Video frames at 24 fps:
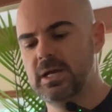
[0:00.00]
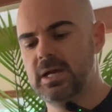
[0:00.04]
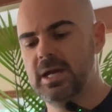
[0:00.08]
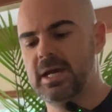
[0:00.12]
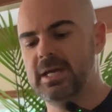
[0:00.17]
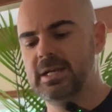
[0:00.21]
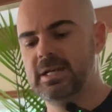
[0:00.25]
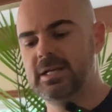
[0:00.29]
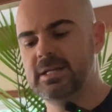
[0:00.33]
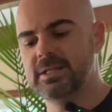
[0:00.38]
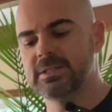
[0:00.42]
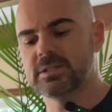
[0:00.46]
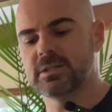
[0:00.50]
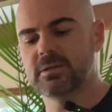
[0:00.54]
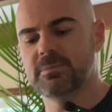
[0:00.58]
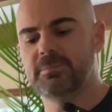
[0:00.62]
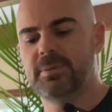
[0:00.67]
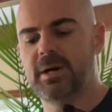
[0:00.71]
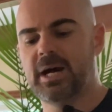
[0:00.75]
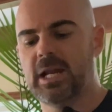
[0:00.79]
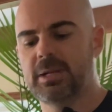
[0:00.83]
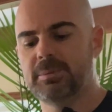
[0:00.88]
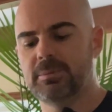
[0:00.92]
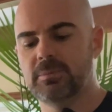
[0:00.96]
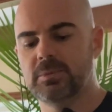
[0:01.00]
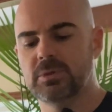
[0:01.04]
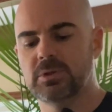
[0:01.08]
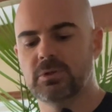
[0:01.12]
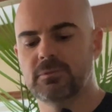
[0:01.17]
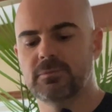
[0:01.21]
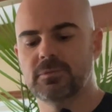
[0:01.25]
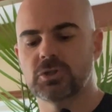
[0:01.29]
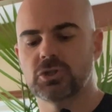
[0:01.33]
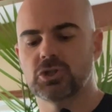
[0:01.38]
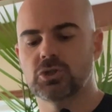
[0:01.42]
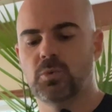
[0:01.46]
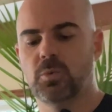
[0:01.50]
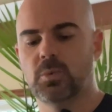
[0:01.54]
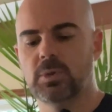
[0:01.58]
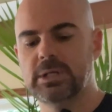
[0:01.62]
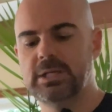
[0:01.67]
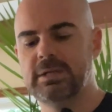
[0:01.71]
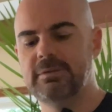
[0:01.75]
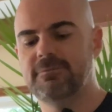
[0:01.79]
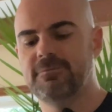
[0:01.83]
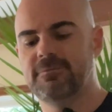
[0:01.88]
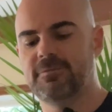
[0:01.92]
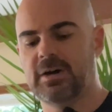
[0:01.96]
and it is compatible with over
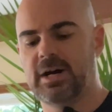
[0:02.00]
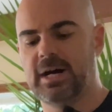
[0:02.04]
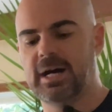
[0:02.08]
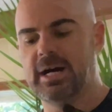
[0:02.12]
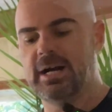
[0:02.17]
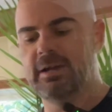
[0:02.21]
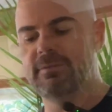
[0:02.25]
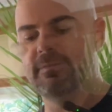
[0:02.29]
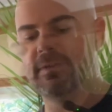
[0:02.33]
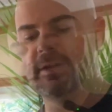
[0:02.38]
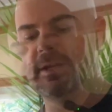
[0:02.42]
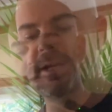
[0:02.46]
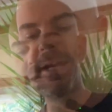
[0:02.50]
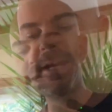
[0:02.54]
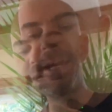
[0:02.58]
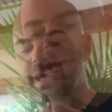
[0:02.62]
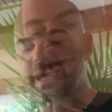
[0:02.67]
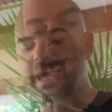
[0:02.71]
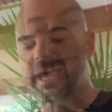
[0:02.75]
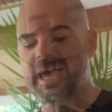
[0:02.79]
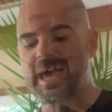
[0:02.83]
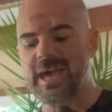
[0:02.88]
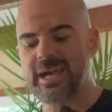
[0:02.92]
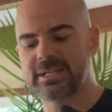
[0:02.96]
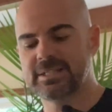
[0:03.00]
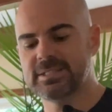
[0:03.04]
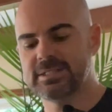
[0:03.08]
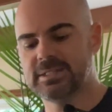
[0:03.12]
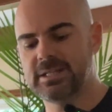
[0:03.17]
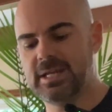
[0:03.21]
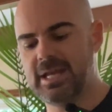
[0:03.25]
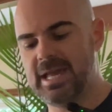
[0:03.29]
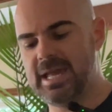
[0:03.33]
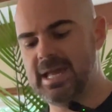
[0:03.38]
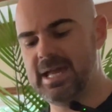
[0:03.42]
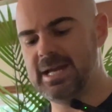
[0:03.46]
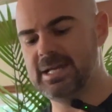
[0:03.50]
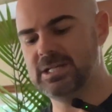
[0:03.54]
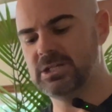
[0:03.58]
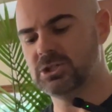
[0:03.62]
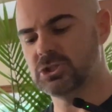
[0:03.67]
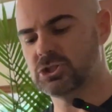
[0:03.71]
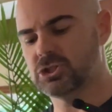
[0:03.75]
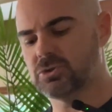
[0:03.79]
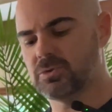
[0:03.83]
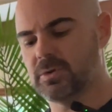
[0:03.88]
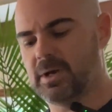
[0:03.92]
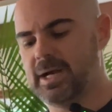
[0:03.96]
25 hex and
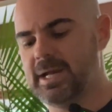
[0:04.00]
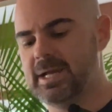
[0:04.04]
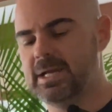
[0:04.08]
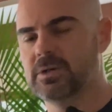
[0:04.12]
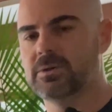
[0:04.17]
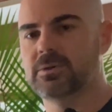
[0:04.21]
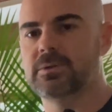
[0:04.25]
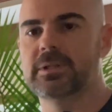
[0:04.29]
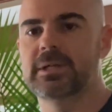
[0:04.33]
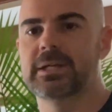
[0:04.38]
triangle